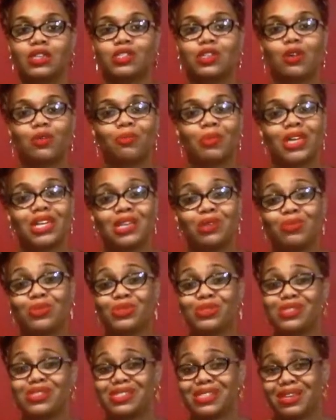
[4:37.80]
So many
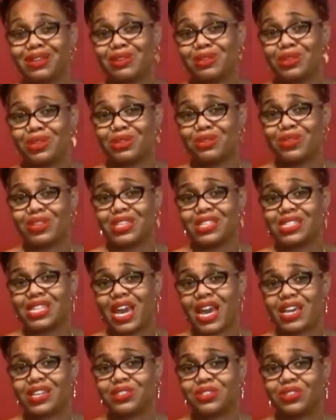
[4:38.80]
will sell you these
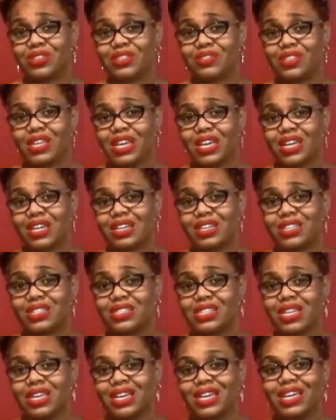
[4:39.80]
hazardous
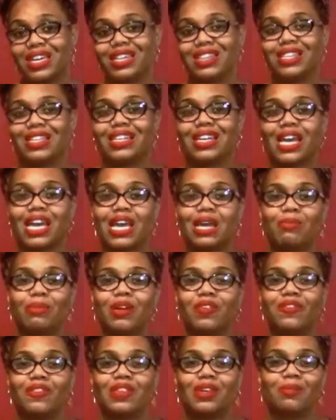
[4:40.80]
eggs in the name
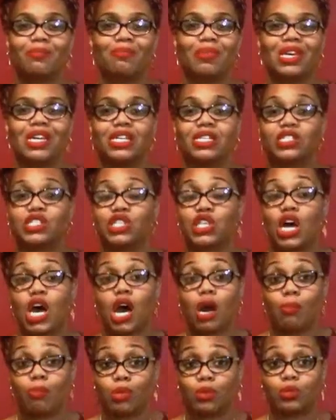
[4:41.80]
of them being
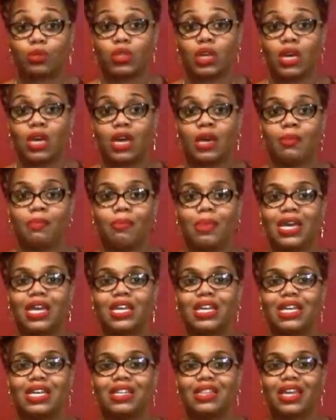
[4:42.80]
tumbled,
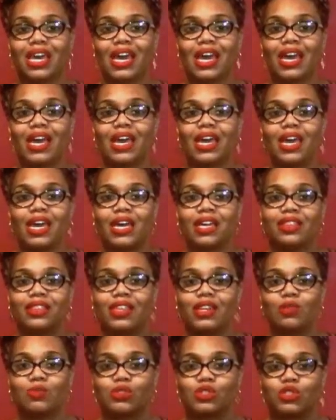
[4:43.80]
meaning that
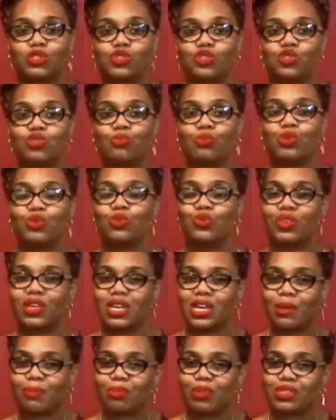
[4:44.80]
there was a
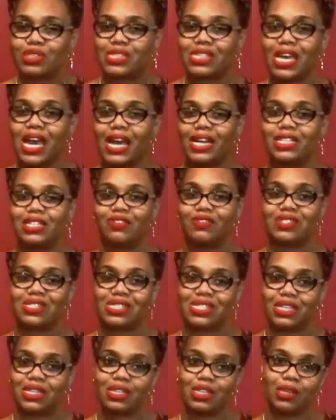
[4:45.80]
smoothing and protective
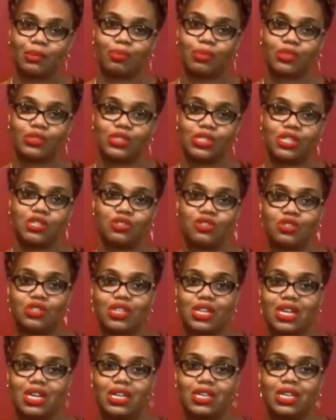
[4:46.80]
sealing procedure
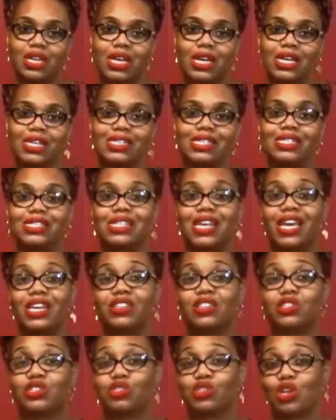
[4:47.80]
done to
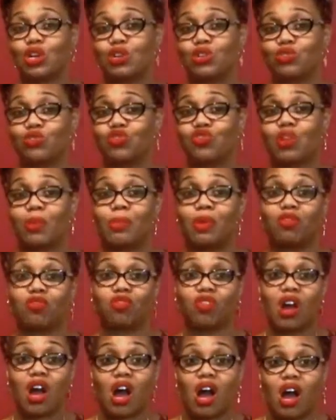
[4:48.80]
take the stones from a
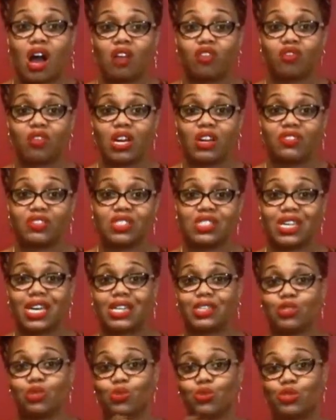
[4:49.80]
raw, rough
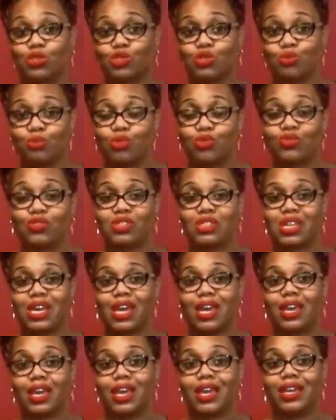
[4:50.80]
state to a smooth
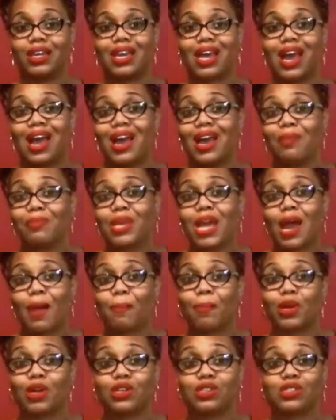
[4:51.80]
state. And I'm
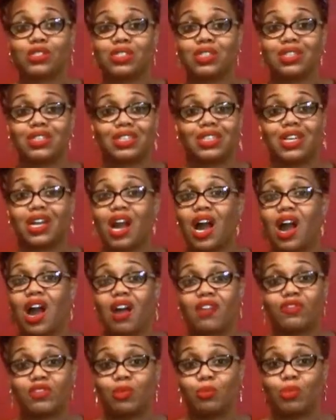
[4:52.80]
not personally
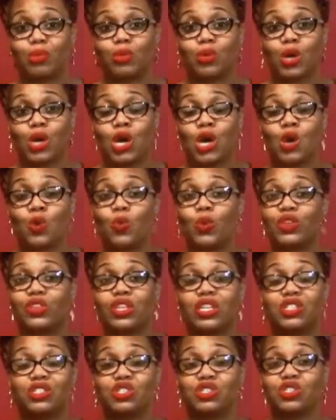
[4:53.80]
comfortable
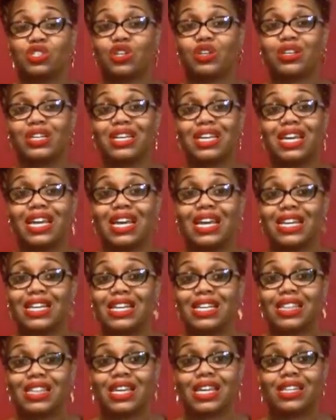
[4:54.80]
with inserting
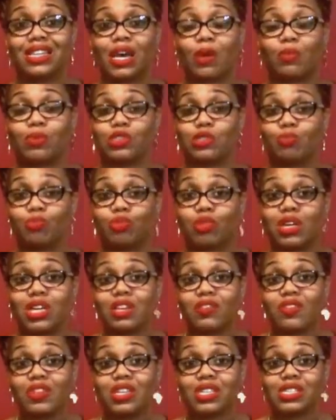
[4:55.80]
anything that was
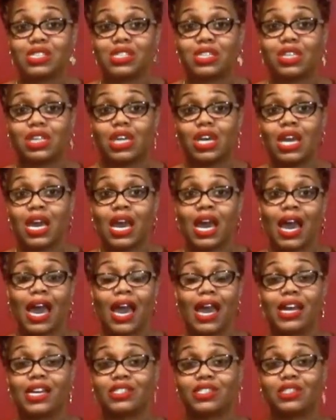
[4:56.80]
previously
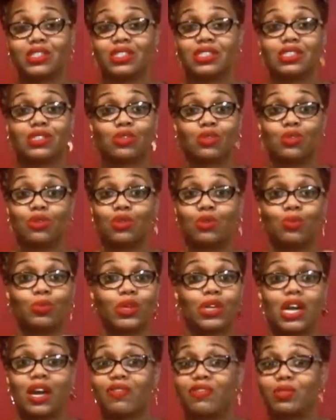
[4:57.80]
hazardous, or
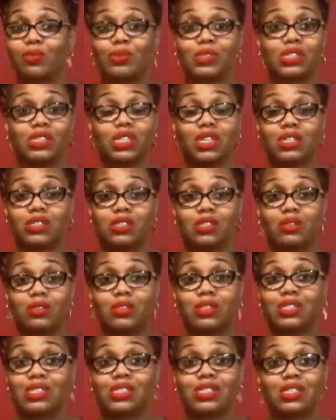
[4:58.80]
whatever was done
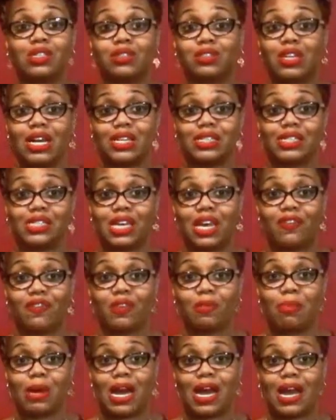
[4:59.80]
to it is still not
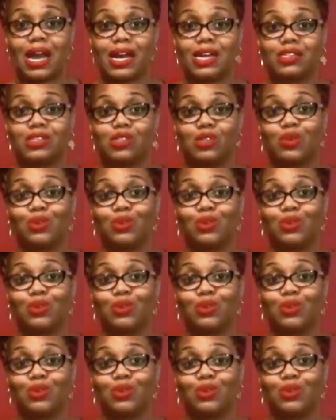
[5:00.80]
safe in my eyes.